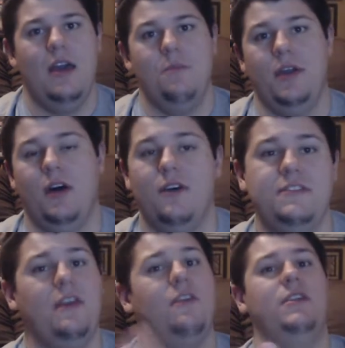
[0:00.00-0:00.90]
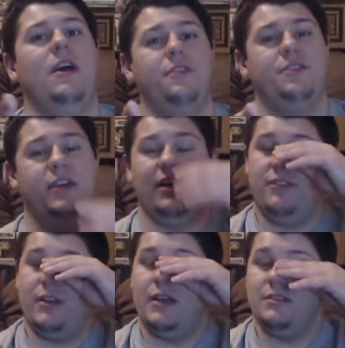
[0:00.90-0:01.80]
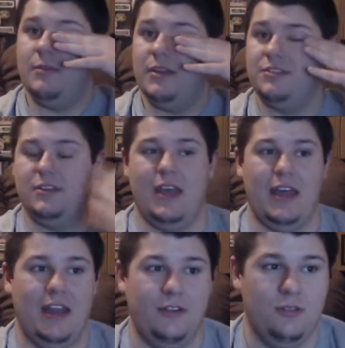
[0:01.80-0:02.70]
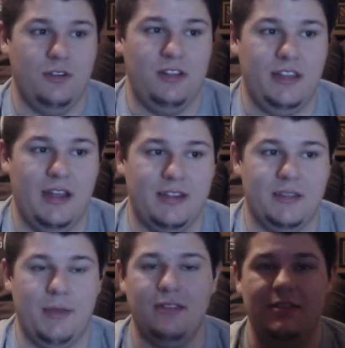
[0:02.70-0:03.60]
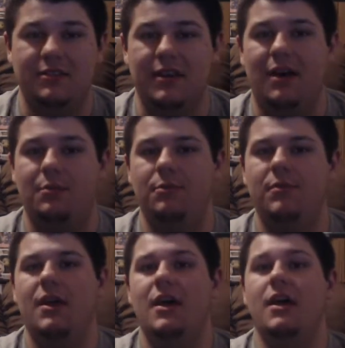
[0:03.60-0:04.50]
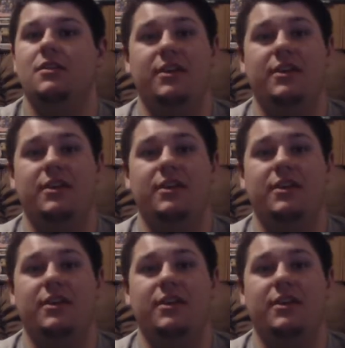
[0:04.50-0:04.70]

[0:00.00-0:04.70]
But also another thing I forgot to mention that I really liked about this album, the